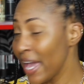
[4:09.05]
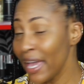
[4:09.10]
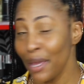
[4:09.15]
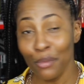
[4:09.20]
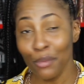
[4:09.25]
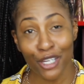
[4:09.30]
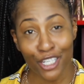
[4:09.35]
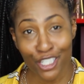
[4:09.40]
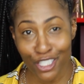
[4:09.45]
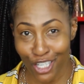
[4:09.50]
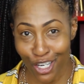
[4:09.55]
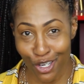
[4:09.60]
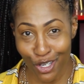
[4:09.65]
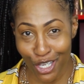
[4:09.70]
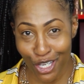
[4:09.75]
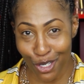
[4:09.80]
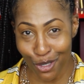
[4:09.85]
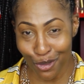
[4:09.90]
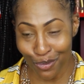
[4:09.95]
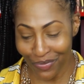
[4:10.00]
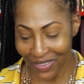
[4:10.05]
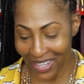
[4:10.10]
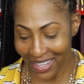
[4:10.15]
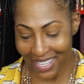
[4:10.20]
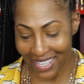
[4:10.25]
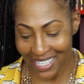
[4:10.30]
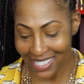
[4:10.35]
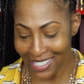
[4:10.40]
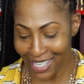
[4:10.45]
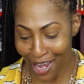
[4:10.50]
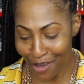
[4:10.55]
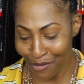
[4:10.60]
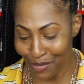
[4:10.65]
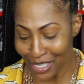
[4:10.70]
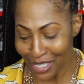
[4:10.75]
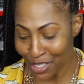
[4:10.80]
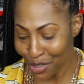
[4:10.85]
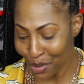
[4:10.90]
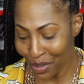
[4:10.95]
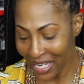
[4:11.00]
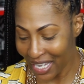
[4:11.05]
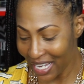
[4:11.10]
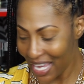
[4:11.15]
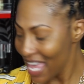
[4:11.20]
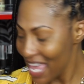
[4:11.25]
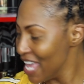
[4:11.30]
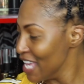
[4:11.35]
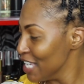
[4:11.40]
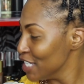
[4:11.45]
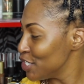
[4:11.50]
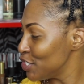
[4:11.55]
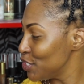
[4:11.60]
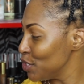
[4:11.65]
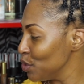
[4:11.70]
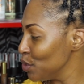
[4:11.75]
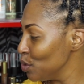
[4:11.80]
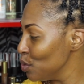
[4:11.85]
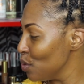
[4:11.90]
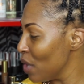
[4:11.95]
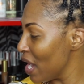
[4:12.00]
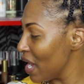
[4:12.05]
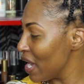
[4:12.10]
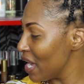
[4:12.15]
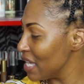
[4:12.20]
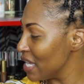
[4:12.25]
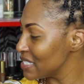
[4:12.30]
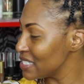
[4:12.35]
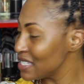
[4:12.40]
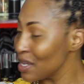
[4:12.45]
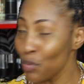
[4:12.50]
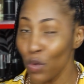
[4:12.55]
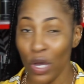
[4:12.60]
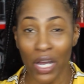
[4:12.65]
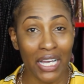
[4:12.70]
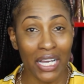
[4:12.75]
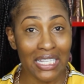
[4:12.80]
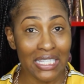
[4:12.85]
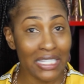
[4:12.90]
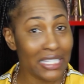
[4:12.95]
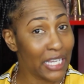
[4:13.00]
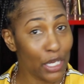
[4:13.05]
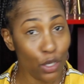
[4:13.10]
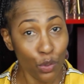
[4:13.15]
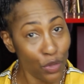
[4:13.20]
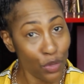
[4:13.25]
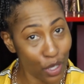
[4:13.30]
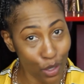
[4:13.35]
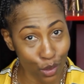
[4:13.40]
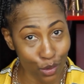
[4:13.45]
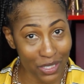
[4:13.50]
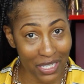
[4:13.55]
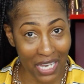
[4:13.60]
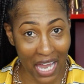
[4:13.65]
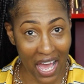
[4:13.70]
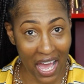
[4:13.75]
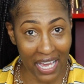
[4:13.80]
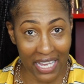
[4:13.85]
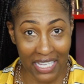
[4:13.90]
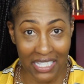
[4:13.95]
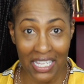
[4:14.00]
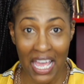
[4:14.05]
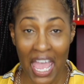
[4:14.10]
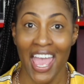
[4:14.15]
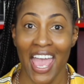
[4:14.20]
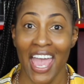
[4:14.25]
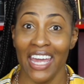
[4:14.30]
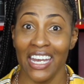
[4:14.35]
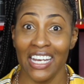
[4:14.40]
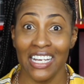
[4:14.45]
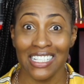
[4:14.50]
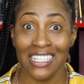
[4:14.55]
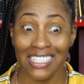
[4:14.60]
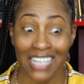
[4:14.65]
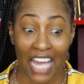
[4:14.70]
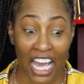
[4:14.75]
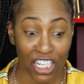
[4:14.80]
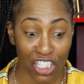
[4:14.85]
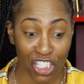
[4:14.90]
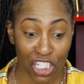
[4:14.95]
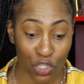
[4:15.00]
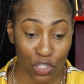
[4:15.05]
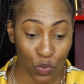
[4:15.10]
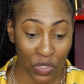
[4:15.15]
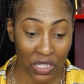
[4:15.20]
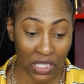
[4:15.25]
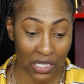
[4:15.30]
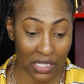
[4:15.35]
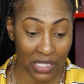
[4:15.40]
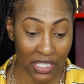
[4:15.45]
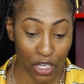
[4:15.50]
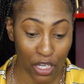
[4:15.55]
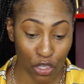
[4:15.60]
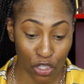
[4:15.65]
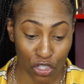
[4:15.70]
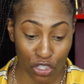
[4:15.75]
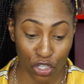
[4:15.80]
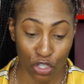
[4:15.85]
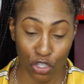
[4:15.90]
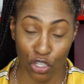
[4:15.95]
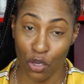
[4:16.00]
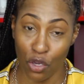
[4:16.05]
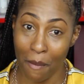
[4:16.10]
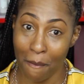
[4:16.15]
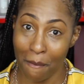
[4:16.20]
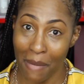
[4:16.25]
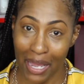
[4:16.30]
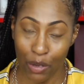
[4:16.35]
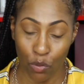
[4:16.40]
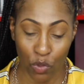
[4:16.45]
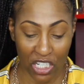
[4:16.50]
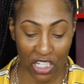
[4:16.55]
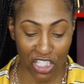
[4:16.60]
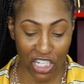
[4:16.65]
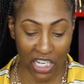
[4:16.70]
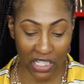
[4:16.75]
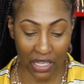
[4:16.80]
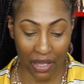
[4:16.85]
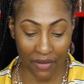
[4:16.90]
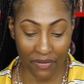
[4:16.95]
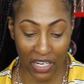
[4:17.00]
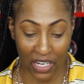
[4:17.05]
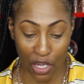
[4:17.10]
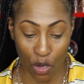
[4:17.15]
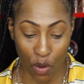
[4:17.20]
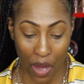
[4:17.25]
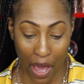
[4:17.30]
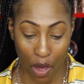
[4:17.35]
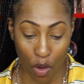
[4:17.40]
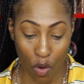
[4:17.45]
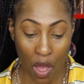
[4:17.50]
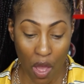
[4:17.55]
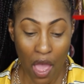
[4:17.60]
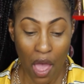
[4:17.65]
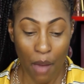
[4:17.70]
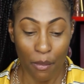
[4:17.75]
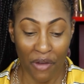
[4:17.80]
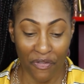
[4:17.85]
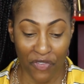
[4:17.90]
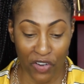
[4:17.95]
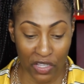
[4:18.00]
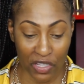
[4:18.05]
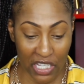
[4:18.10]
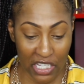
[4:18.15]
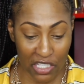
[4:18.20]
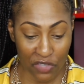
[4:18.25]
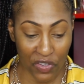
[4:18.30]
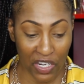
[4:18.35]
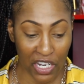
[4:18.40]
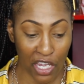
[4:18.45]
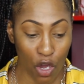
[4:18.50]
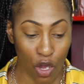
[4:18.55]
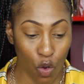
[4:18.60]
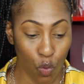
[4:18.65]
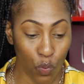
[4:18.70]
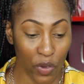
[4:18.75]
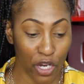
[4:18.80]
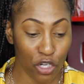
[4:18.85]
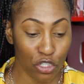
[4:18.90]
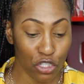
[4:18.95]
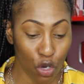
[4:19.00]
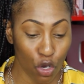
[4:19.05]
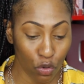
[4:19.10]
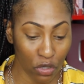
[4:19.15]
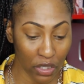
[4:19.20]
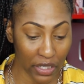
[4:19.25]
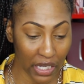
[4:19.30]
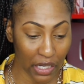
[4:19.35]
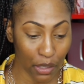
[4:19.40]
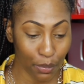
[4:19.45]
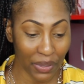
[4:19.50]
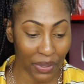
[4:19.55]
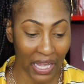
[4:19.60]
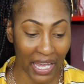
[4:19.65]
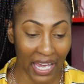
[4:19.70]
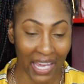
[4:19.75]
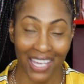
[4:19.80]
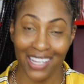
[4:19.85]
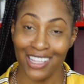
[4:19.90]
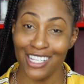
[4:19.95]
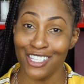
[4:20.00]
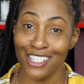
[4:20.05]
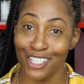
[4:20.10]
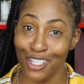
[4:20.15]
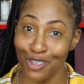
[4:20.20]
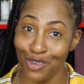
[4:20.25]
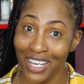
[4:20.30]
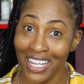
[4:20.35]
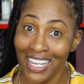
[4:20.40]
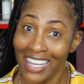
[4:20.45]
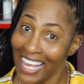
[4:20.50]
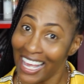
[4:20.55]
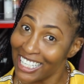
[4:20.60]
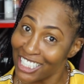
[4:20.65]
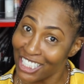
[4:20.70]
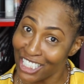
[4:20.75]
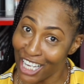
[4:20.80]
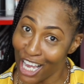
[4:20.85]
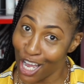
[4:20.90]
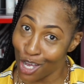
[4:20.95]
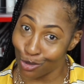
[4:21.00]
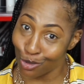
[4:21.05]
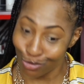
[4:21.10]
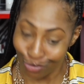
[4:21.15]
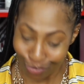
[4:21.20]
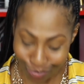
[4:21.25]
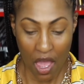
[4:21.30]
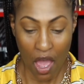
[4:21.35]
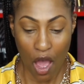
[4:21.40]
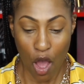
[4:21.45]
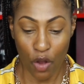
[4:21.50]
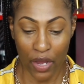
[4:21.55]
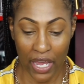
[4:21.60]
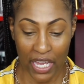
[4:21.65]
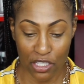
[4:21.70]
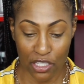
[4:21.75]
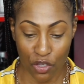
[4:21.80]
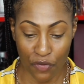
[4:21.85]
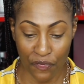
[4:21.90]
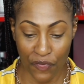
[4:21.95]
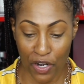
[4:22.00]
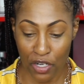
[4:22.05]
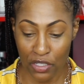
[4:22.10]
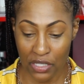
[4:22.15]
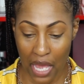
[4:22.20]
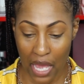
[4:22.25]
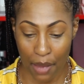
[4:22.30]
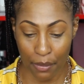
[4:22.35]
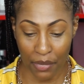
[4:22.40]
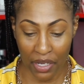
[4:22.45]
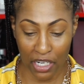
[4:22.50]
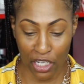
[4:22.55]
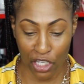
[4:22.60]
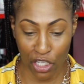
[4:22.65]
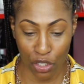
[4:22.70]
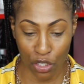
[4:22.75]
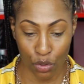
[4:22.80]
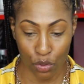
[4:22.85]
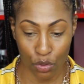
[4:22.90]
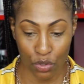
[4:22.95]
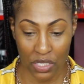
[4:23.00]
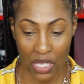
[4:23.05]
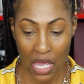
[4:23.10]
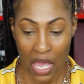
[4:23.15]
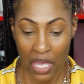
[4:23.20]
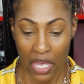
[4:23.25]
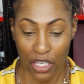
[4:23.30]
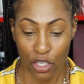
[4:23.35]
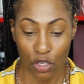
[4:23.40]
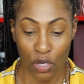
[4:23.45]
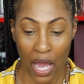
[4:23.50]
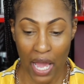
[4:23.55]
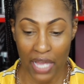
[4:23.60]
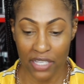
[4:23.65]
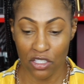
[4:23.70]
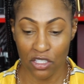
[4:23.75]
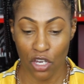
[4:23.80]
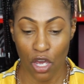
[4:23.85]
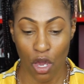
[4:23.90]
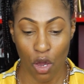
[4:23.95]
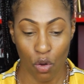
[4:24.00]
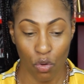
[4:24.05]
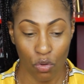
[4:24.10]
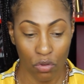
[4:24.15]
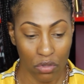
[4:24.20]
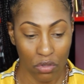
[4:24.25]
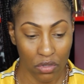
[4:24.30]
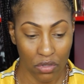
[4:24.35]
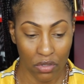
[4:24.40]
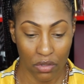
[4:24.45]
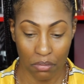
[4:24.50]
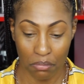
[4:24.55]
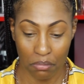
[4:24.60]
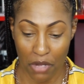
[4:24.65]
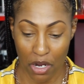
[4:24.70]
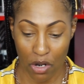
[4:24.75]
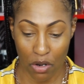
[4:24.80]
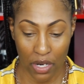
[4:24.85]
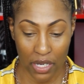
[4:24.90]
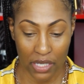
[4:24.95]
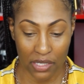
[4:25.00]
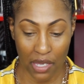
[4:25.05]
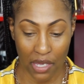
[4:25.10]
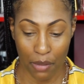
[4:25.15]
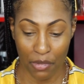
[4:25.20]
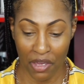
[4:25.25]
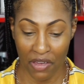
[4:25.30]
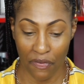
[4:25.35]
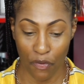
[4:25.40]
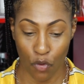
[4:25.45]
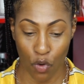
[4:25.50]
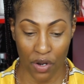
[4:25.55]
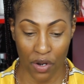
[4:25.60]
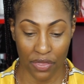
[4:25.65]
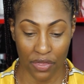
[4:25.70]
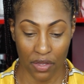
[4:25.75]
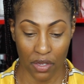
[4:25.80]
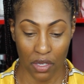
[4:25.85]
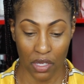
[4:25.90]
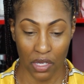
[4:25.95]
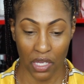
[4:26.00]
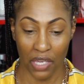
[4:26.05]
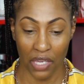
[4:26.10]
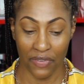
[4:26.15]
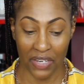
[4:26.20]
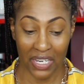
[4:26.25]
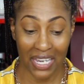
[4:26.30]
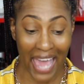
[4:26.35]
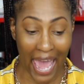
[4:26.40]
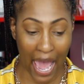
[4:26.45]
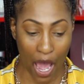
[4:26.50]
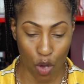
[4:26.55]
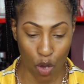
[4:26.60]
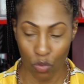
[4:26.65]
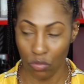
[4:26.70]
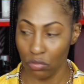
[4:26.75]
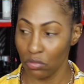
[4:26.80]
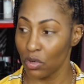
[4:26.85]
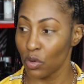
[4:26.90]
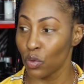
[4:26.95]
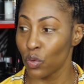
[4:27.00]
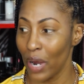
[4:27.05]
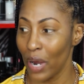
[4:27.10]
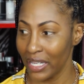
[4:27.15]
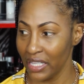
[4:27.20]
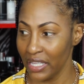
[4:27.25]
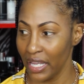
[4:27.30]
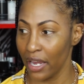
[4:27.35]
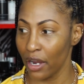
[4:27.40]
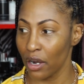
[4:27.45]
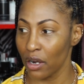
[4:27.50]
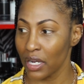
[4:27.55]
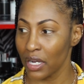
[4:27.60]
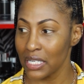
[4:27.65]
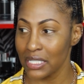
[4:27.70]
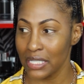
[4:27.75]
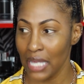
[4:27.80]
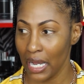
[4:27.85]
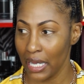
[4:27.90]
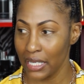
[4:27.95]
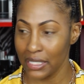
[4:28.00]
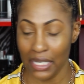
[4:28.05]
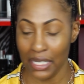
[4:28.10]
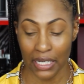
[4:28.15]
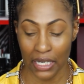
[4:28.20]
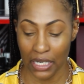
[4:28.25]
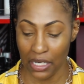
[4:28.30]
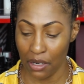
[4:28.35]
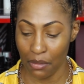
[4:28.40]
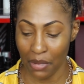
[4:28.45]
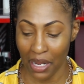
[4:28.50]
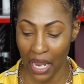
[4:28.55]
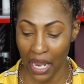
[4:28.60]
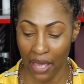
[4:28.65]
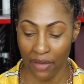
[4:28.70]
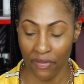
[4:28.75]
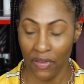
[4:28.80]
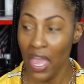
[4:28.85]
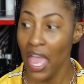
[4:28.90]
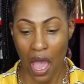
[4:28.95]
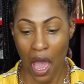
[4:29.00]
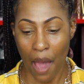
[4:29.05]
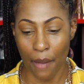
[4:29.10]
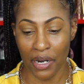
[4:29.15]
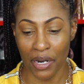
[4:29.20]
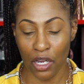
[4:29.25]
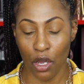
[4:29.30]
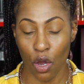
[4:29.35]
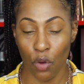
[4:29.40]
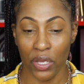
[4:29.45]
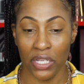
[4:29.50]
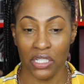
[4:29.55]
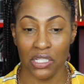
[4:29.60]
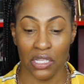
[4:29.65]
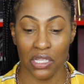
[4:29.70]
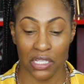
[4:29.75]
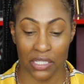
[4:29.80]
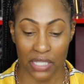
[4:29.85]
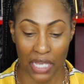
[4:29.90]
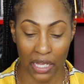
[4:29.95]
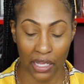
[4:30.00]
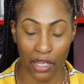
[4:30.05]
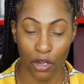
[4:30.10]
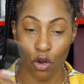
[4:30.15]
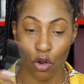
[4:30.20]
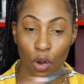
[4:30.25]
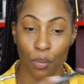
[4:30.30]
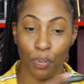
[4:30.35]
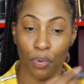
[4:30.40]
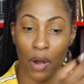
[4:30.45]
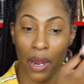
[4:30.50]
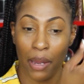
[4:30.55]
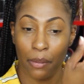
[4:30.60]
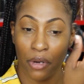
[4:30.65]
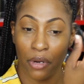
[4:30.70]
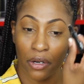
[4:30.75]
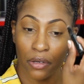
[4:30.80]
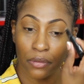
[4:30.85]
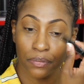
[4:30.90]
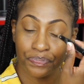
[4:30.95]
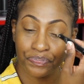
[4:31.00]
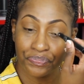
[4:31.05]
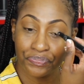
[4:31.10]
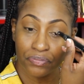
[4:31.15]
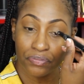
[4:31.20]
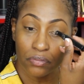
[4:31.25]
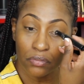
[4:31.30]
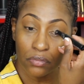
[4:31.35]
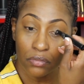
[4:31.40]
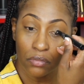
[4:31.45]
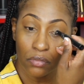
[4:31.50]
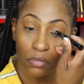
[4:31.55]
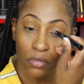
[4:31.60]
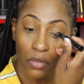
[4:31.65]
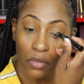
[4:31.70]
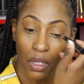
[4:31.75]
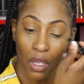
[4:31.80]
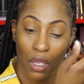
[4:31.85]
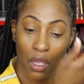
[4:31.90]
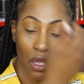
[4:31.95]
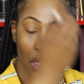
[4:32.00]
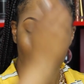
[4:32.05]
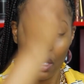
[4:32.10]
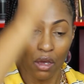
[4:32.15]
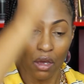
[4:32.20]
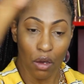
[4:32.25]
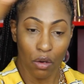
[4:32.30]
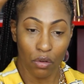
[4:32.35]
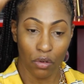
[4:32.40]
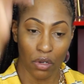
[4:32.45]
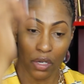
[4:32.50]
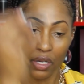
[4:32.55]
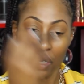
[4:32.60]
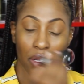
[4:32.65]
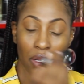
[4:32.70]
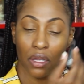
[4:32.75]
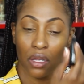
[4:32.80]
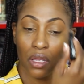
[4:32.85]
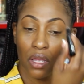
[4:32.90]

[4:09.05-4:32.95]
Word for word: I am gonna show you the things that I've been doing to uh, somewhat conceal those lines. And it is not just with concealer, so you might wanna check that video out. But for this video, we are totally gonna play in this new collection. Okay, so first I'm gonna use, you guys know, Mira is coming forth even now right there because because I need it in my life. I'm going to go into this LA Girl Primer. Hold on.